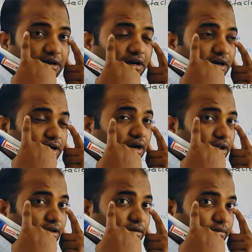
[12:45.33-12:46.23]

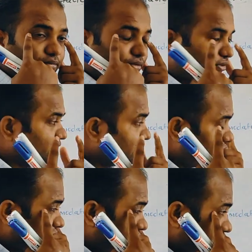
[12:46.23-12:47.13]
Lateral bone,
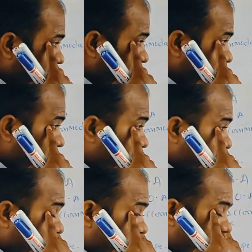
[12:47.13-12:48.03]
lateral canthus,
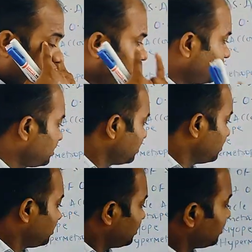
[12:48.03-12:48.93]
lateral bone and
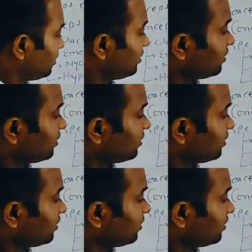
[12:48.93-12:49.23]
lateral